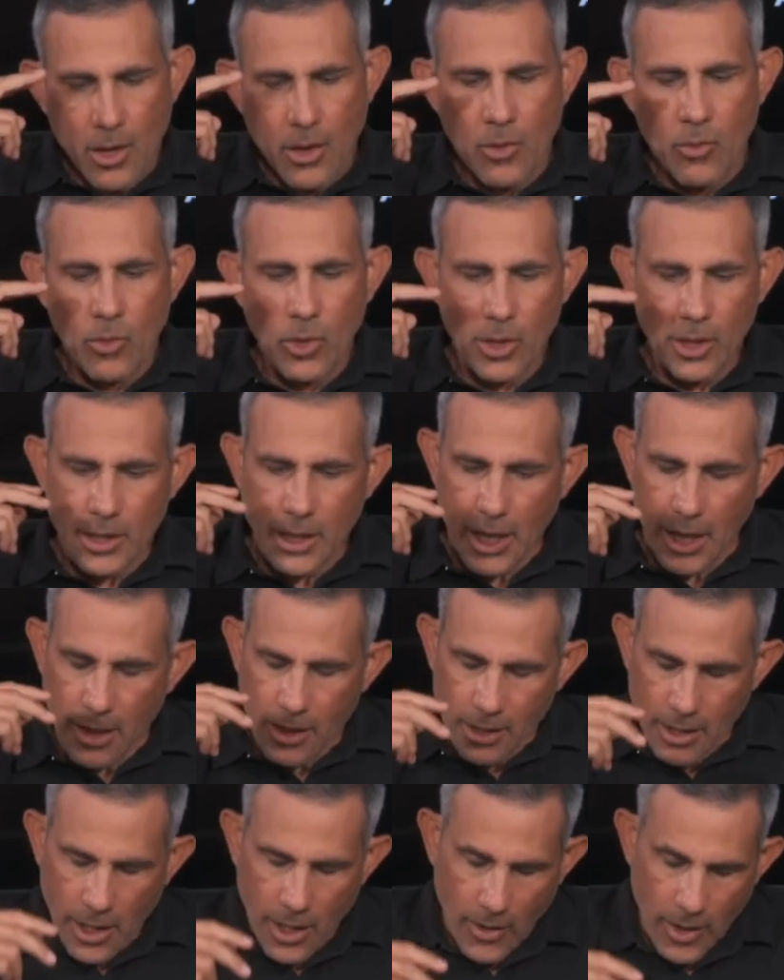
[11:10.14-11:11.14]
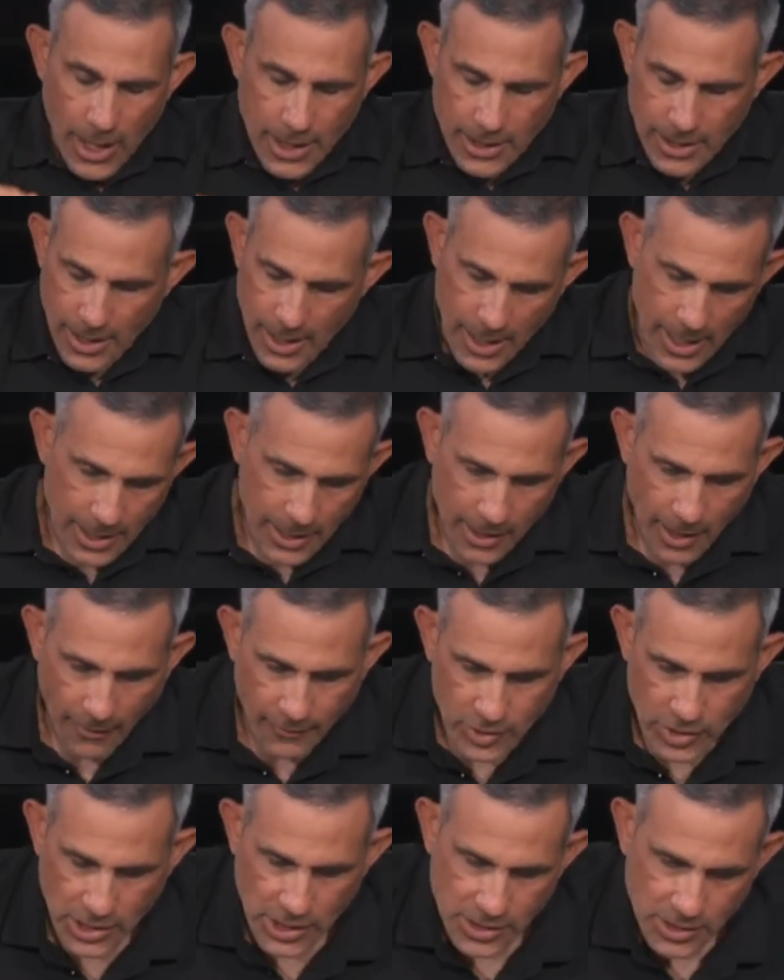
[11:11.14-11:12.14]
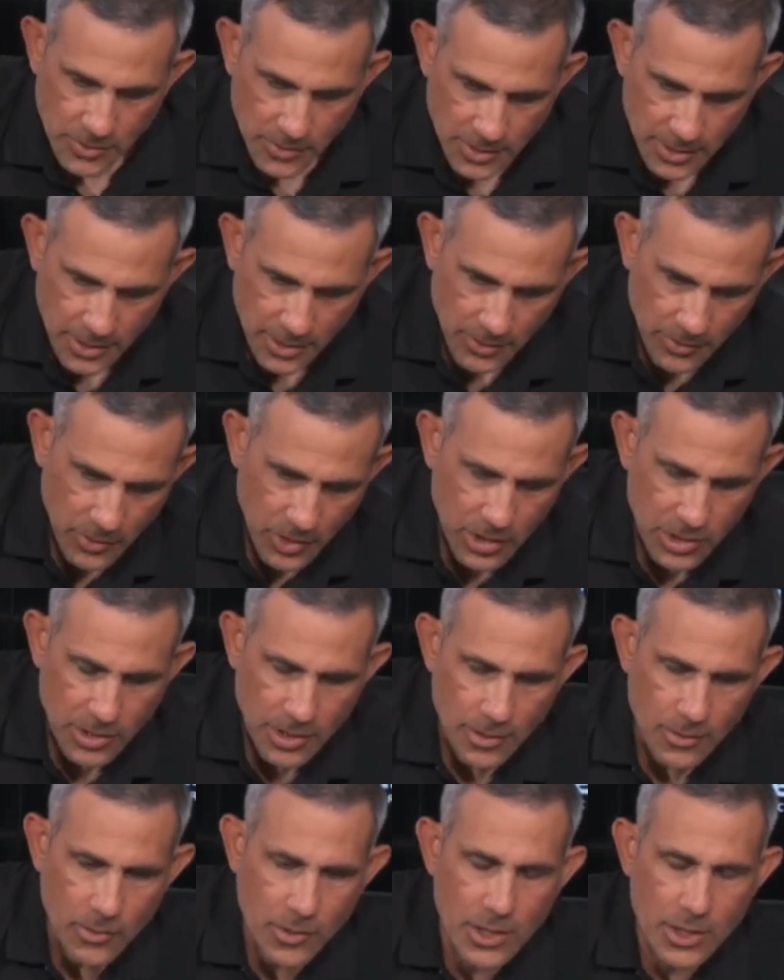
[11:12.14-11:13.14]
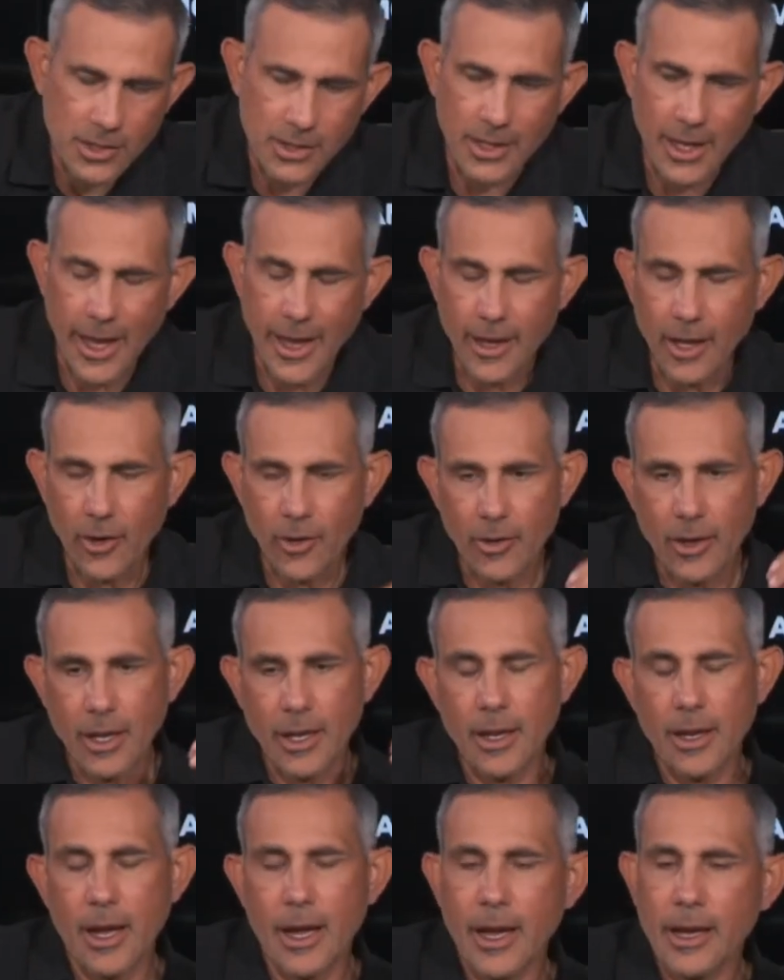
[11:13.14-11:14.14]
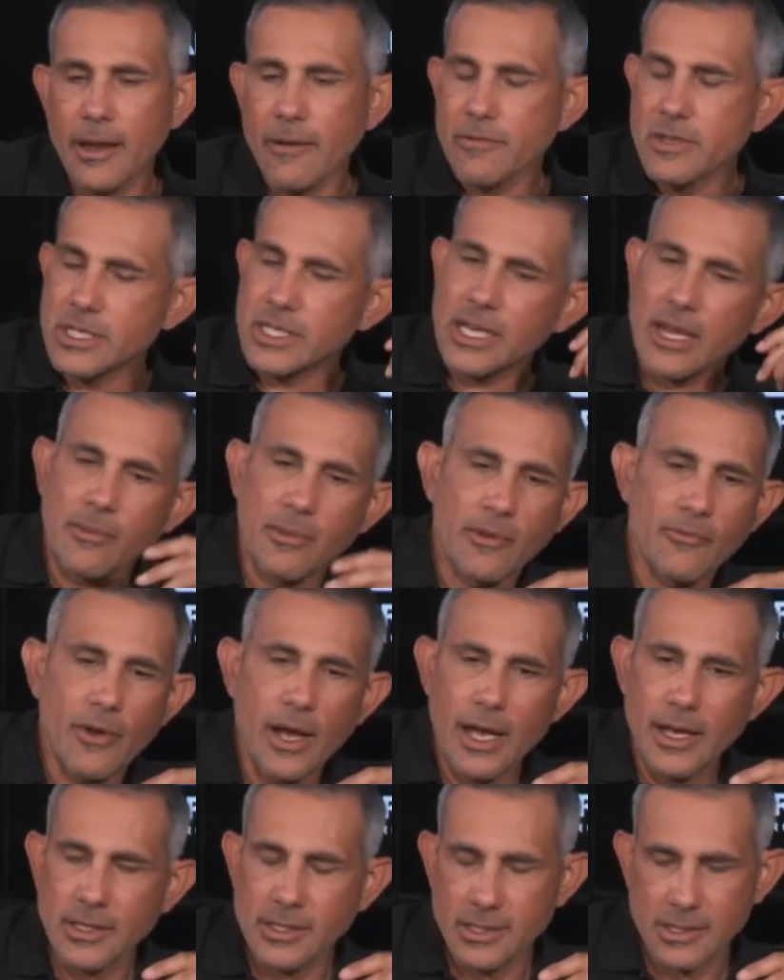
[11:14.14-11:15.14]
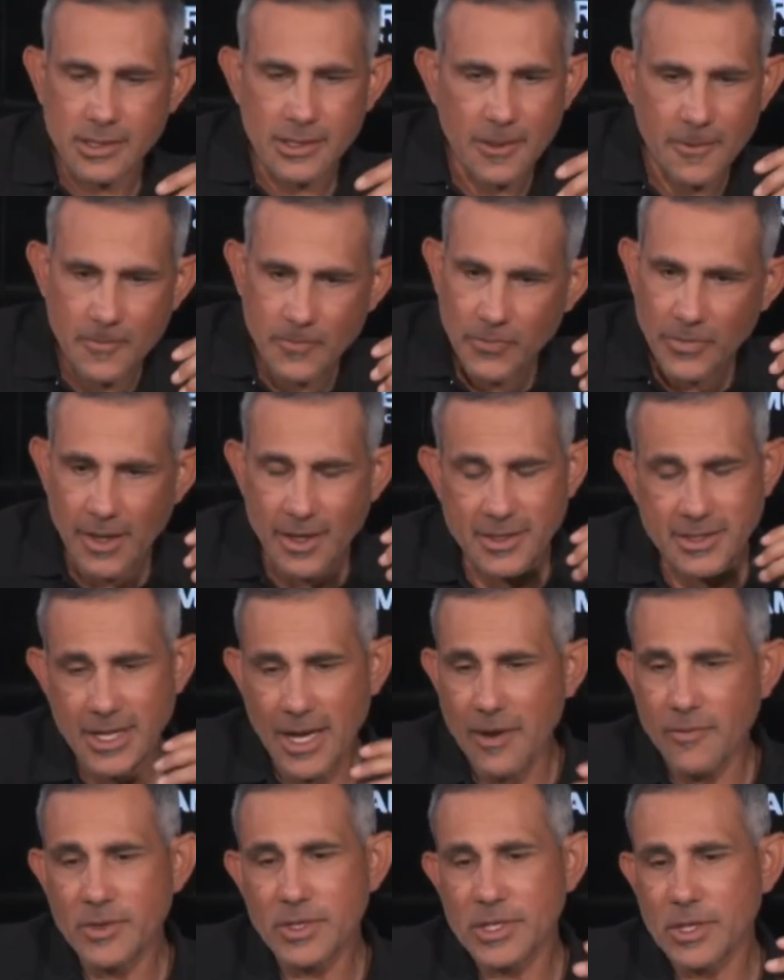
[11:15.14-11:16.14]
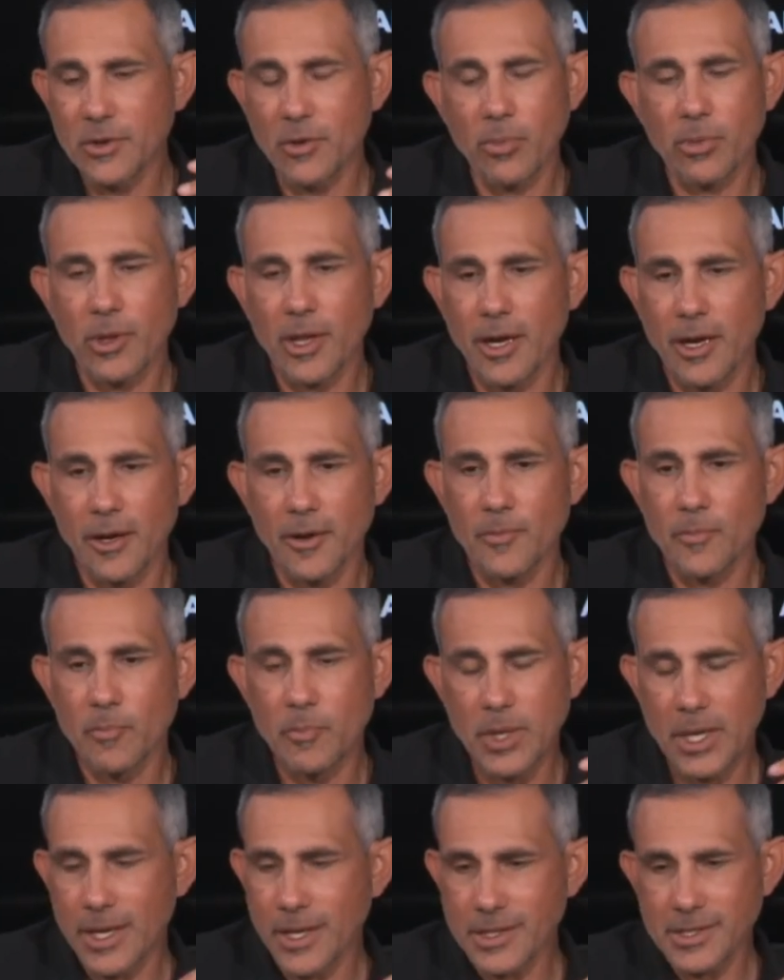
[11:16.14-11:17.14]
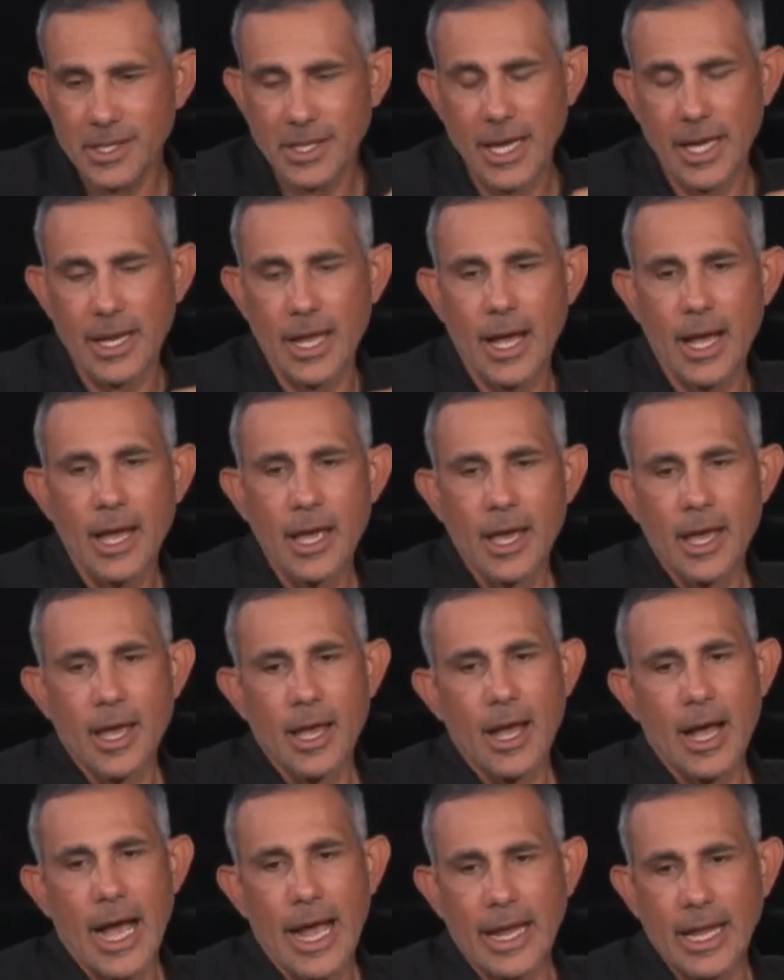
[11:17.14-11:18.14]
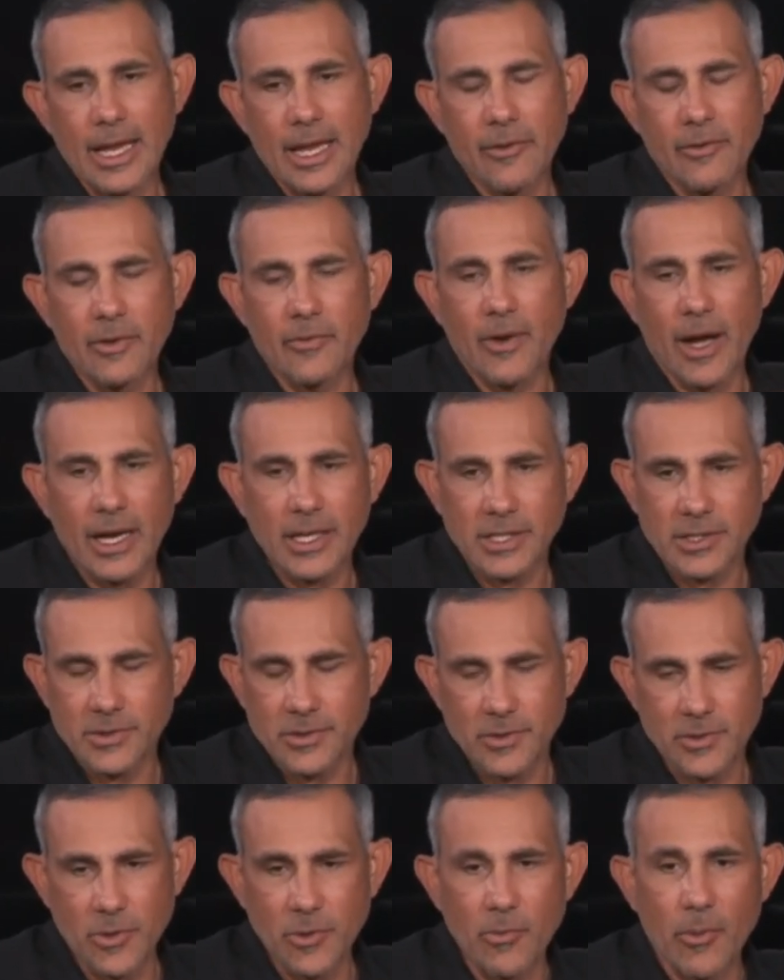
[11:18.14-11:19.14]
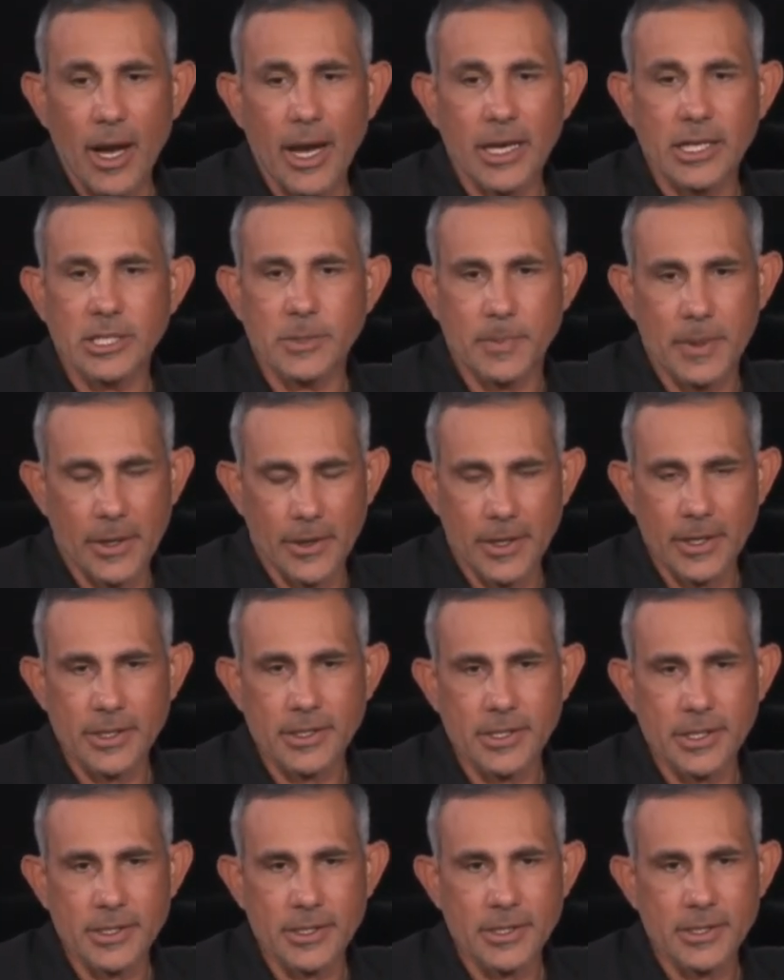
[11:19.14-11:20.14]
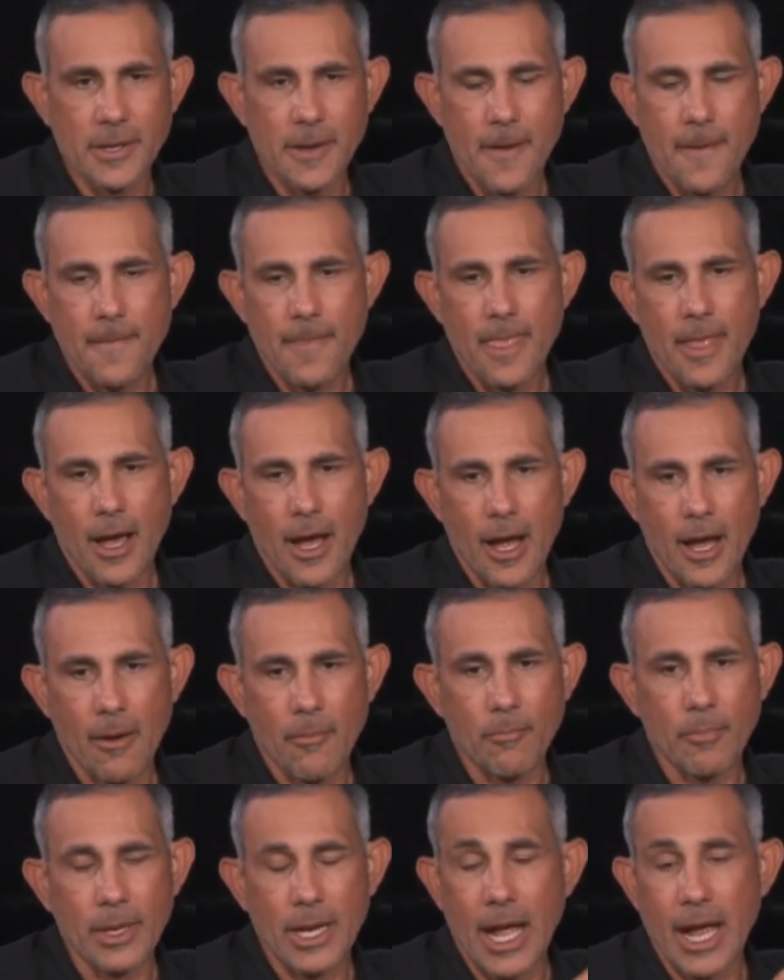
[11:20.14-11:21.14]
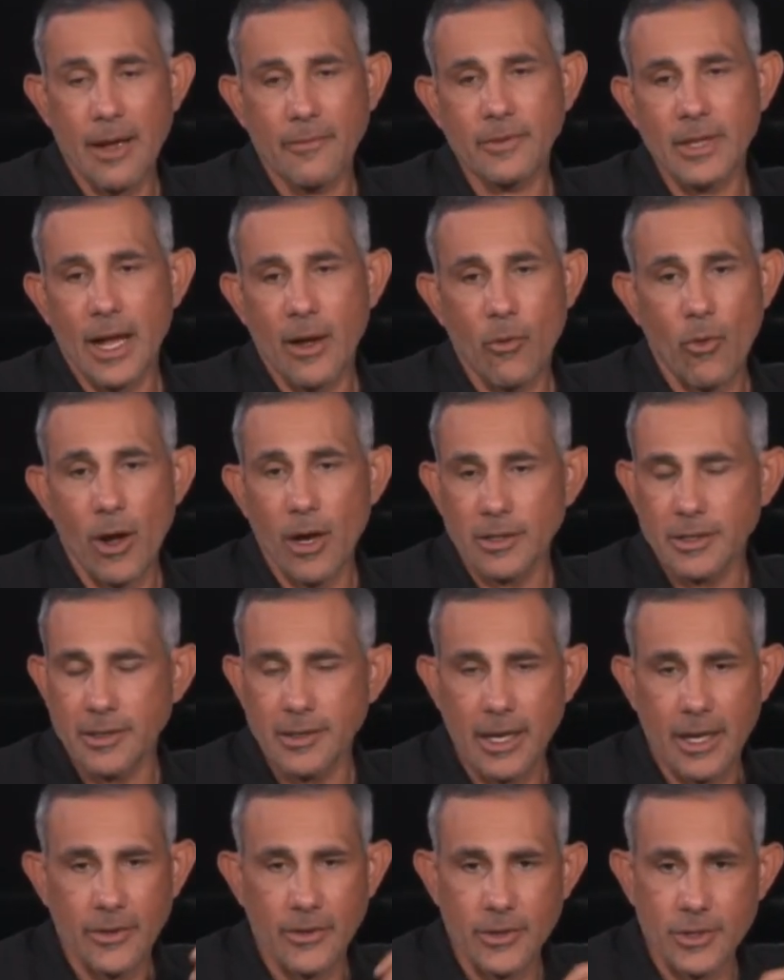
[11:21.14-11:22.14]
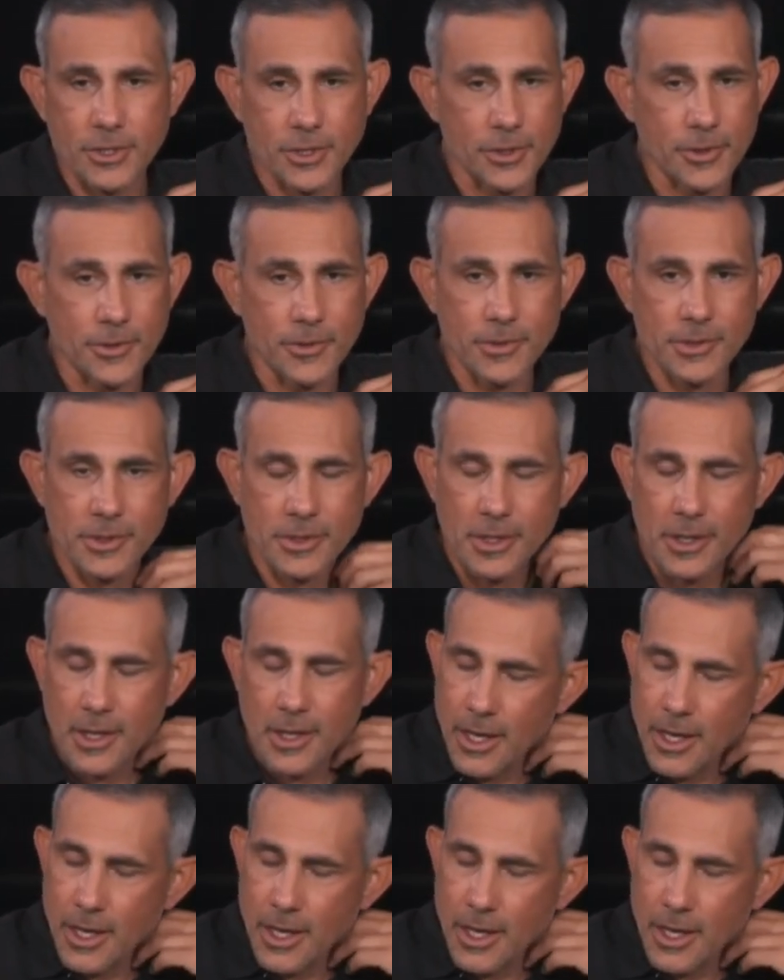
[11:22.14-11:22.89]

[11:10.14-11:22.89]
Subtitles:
Well, again, you know, I had a conversation with Diego, and I give the same advice to every single player because, again, I can give advice through my experiences, but I have not walked a day in their shoes.